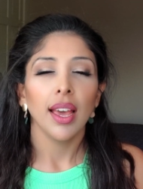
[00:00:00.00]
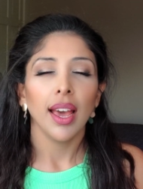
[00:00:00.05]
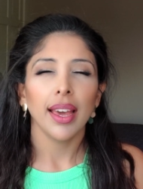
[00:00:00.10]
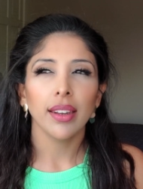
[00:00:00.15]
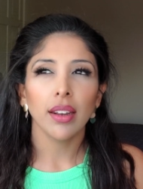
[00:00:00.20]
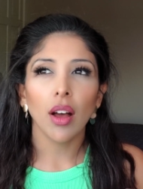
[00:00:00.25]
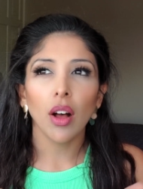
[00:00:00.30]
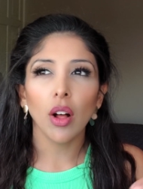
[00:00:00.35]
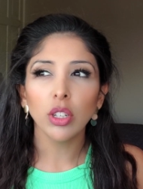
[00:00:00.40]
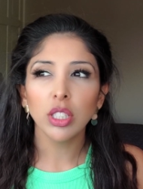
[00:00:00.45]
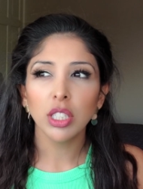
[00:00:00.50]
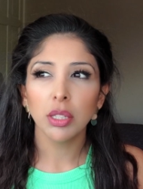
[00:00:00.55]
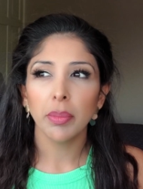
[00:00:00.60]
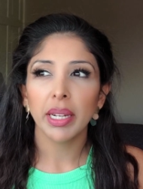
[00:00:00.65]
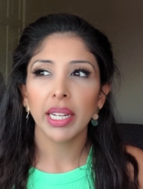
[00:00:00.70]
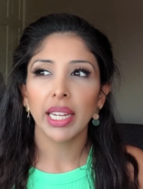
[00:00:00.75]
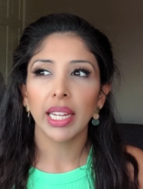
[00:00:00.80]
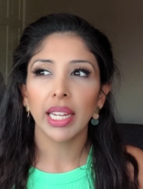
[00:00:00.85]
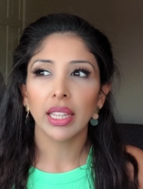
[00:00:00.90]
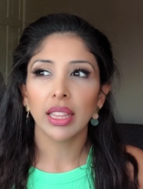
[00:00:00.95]
And
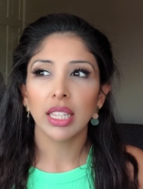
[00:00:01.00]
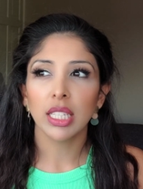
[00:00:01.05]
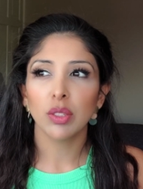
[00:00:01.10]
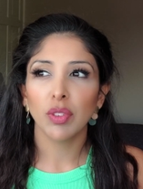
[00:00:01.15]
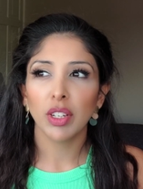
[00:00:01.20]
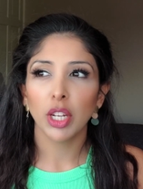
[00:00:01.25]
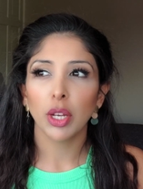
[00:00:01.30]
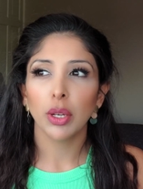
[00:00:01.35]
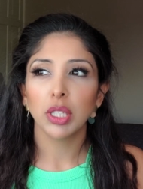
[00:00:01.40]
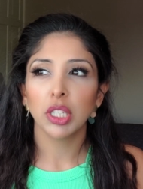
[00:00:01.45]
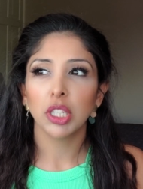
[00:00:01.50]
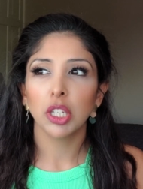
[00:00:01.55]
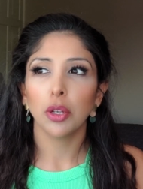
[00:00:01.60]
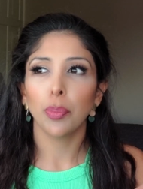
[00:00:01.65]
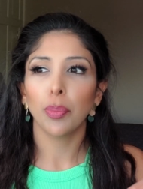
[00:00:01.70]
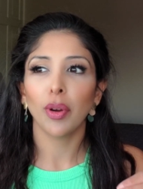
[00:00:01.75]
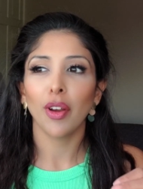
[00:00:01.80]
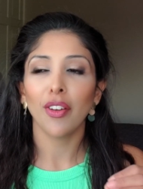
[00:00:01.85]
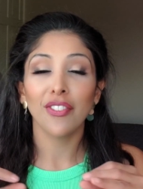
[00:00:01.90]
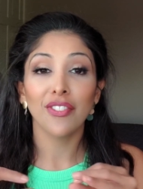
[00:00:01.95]
ultimately this video is to
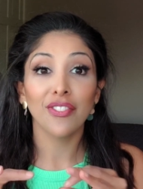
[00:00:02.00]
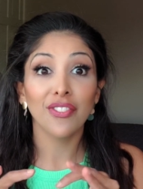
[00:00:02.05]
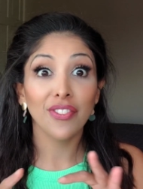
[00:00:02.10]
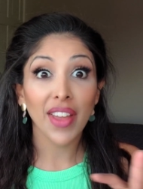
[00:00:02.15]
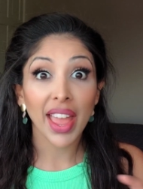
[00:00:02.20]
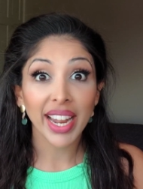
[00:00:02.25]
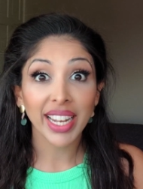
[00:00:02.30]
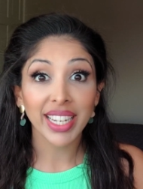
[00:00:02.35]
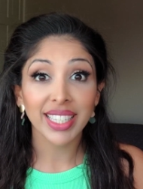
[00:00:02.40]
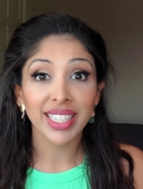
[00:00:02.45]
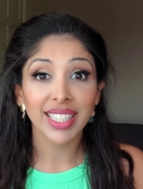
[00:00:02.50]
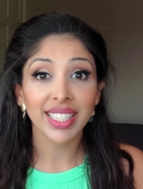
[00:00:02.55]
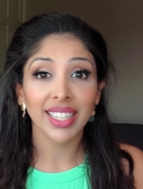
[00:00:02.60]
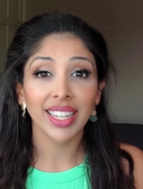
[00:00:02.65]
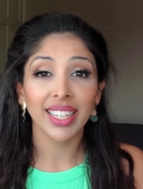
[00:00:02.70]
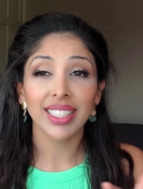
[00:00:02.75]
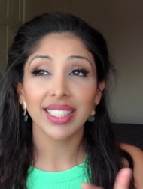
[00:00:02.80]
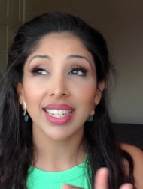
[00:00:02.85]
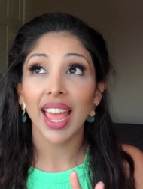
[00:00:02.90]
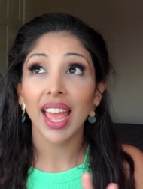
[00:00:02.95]
prevent
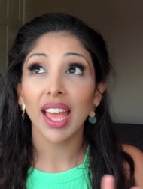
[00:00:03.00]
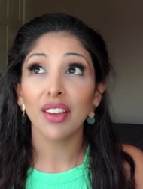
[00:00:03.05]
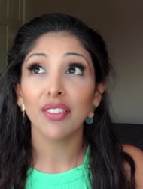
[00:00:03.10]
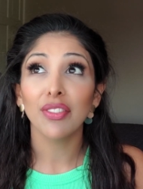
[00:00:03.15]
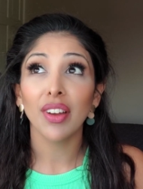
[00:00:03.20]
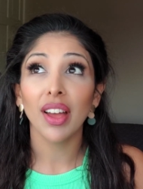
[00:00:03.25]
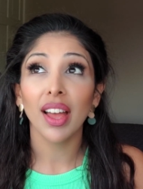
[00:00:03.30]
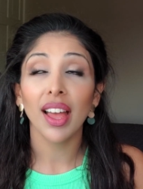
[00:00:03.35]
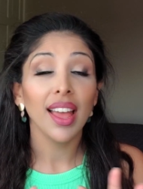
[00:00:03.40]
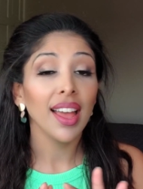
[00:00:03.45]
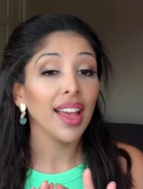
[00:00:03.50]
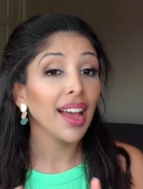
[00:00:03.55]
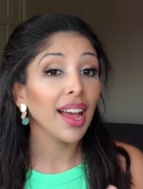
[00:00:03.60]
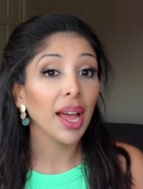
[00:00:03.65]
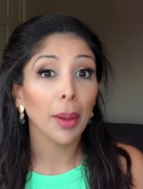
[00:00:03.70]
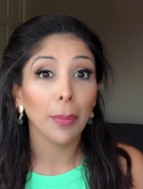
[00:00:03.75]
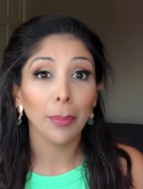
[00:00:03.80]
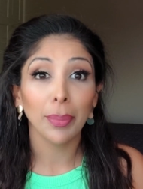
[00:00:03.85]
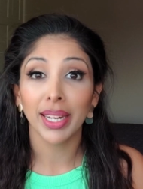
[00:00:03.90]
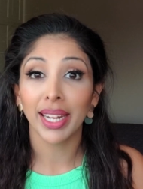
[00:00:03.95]
it ever
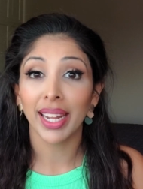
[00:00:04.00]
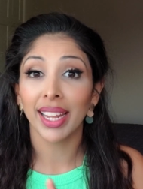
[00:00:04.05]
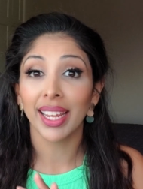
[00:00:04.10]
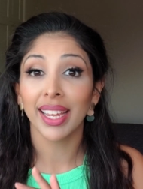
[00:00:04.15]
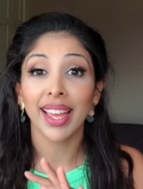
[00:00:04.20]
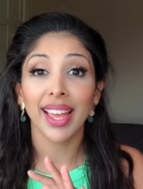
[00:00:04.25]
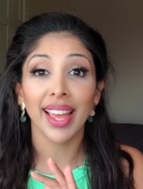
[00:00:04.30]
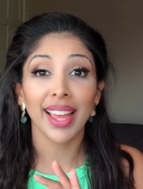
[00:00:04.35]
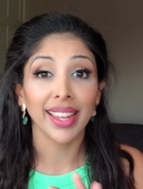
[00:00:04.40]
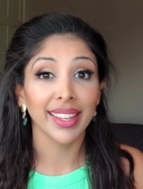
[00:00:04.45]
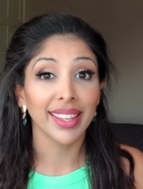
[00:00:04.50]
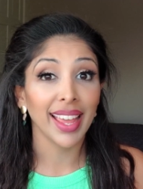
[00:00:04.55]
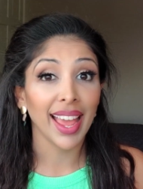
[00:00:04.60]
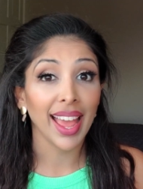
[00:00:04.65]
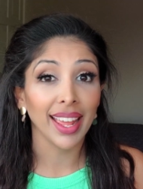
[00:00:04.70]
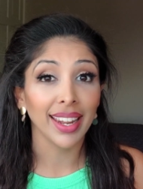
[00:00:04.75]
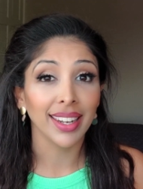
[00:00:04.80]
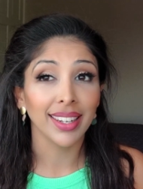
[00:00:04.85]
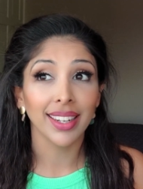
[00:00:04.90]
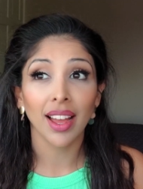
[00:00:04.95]
happening
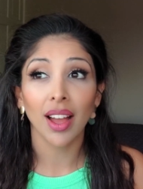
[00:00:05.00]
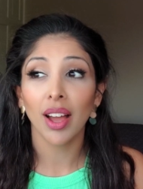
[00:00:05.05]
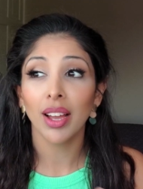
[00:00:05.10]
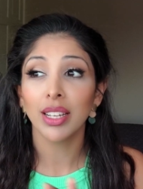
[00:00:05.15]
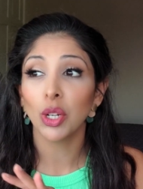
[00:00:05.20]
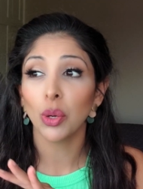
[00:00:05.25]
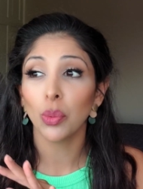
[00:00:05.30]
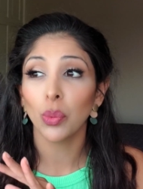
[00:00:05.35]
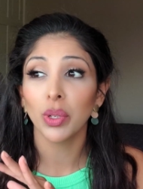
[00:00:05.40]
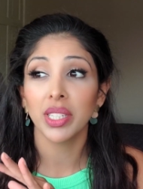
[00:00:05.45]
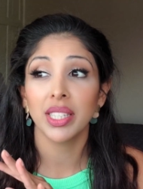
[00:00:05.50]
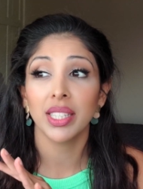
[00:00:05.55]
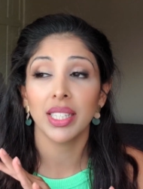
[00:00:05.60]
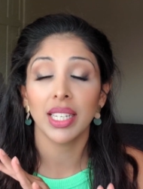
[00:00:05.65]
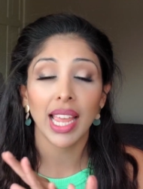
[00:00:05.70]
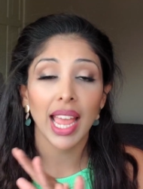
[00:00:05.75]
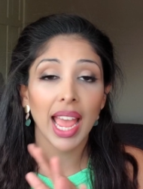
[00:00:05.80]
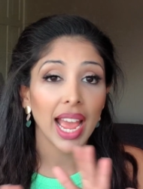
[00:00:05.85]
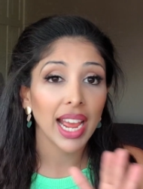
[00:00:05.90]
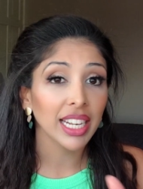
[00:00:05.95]
again. I don't want to
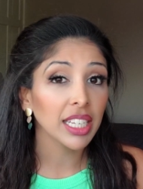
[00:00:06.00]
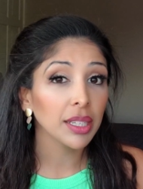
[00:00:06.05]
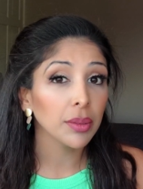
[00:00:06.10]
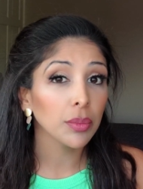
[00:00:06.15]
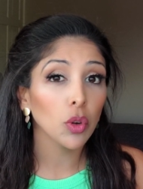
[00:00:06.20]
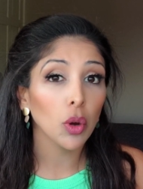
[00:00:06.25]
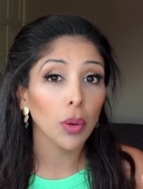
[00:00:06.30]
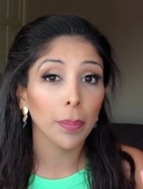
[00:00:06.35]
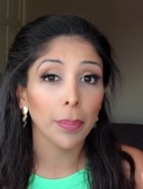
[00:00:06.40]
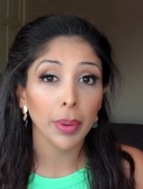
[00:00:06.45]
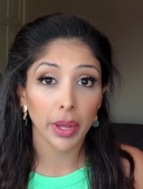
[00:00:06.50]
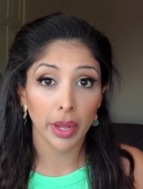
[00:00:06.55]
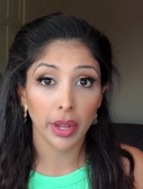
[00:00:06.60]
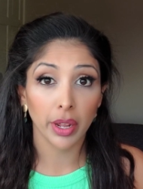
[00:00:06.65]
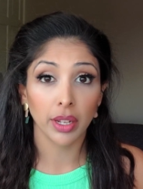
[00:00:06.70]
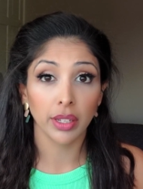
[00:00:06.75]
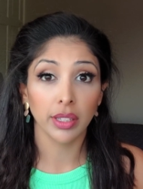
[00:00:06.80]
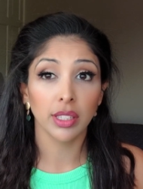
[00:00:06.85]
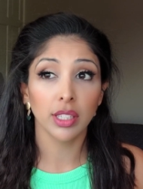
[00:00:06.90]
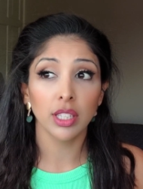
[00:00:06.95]
see any more
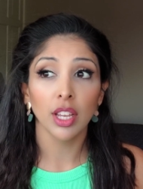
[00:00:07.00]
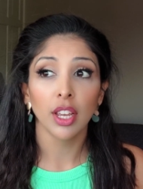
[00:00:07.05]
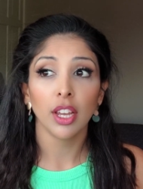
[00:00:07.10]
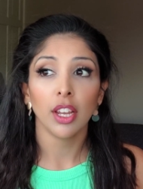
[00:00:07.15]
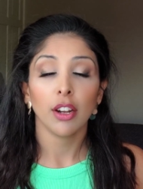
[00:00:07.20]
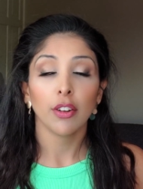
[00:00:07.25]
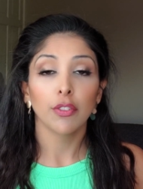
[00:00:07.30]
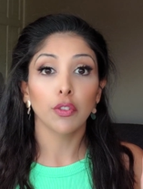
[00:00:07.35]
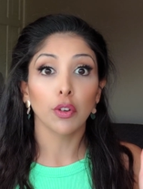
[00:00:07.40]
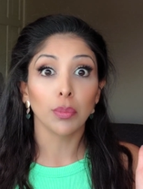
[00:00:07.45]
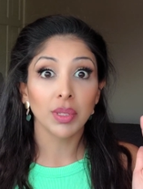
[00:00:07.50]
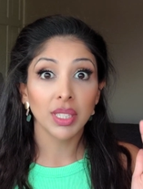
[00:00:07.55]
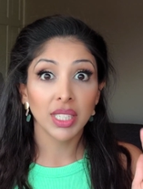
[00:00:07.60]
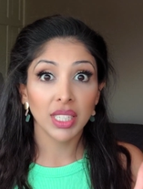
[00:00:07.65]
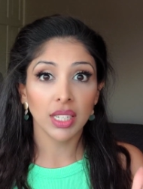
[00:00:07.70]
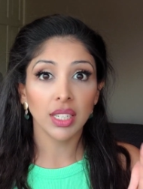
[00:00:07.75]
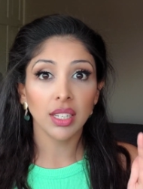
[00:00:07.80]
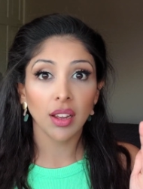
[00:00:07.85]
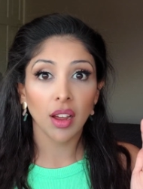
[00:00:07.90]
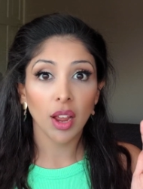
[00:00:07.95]
burns from
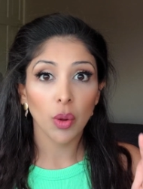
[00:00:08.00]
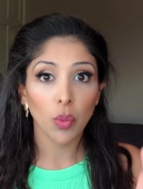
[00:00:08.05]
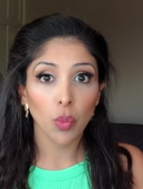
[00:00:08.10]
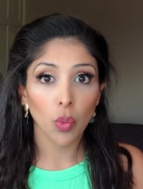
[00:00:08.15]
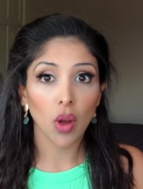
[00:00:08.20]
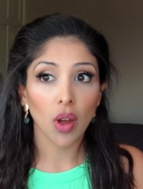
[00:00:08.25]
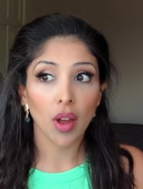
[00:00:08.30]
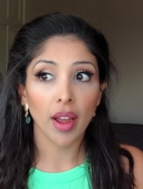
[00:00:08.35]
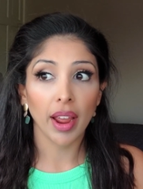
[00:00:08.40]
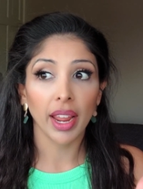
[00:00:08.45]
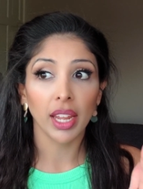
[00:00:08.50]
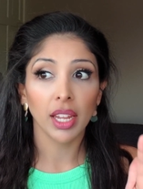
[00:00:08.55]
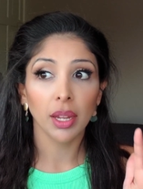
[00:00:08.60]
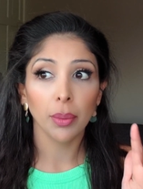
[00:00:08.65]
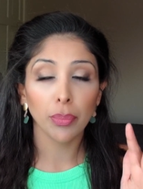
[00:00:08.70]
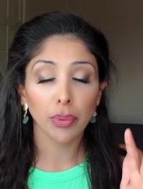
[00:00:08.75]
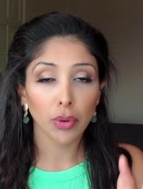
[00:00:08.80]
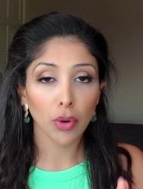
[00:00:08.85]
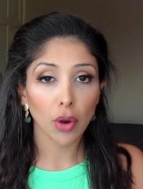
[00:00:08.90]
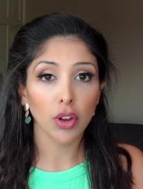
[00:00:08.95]

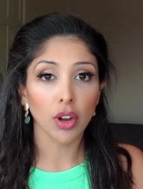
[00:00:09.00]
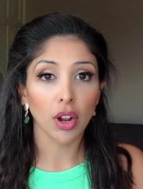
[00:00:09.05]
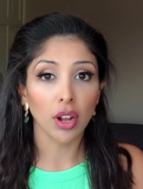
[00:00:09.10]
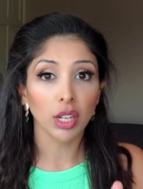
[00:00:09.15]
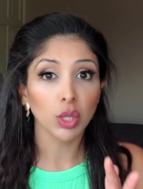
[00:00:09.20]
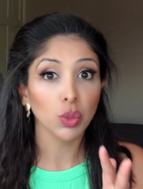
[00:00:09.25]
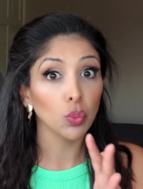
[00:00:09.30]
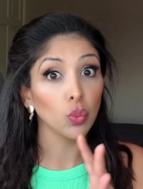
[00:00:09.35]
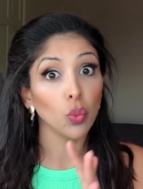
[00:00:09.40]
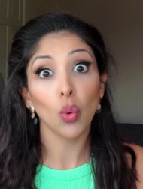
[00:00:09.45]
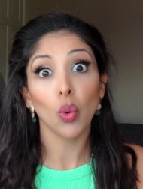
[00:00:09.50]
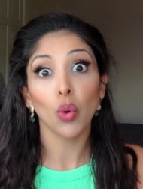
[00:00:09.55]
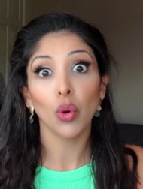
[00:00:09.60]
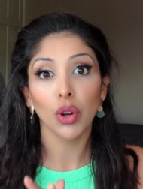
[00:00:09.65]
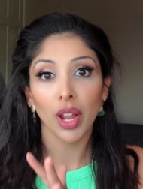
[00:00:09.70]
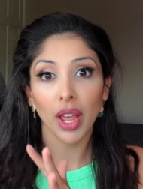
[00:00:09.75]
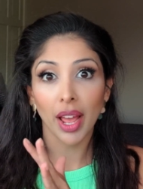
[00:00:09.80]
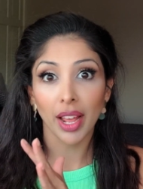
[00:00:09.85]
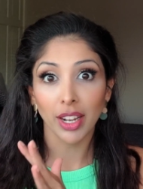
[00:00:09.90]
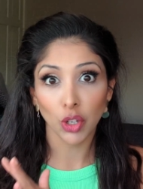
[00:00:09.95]
DIY products worn
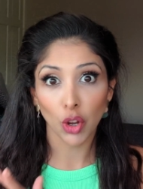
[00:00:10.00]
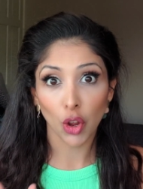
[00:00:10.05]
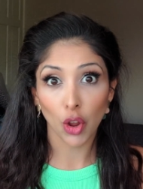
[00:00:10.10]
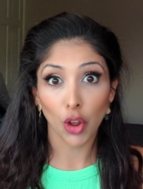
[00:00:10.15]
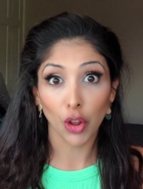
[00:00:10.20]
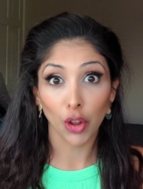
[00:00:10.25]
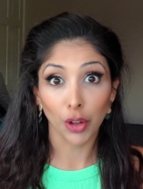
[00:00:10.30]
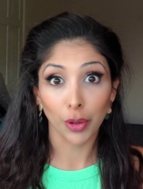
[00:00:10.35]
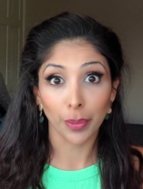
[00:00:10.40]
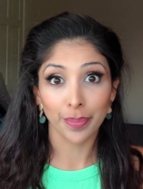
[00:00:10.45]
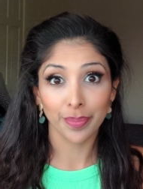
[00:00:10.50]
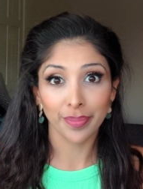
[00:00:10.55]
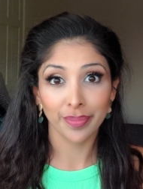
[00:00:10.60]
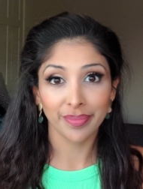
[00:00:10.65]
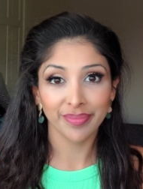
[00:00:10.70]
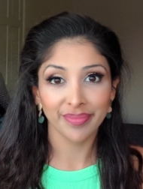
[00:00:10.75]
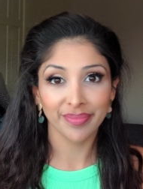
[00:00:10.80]
at home.